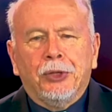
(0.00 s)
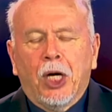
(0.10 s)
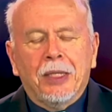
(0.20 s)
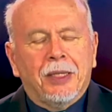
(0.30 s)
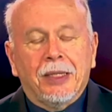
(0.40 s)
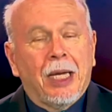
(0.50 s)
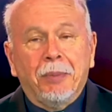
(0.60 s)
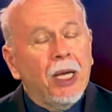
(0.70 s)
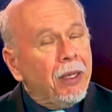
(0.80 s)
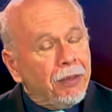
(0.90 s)
God says,
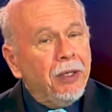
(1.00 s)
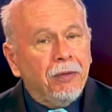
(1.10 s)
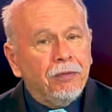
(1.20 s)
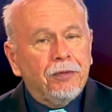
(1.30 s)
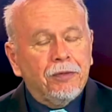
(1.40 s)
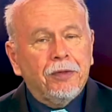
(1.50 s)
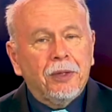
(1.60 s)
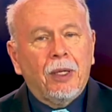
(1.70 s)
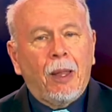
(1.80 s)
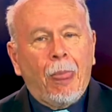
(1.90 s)
I'm not a thief.
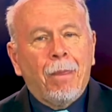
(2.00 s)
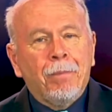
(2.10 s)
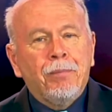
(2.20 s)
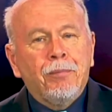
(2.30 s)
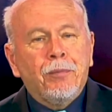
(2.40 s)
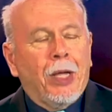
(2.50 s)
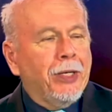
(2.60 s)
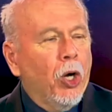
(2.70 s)
I